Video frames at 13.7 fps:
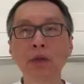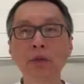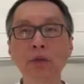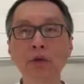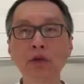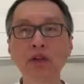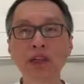
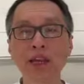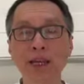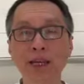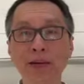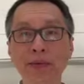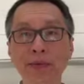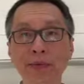Bruce Lee.
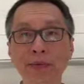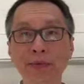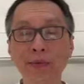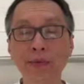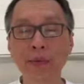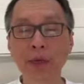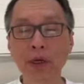
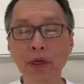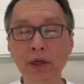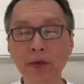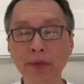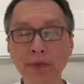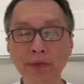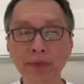Okay,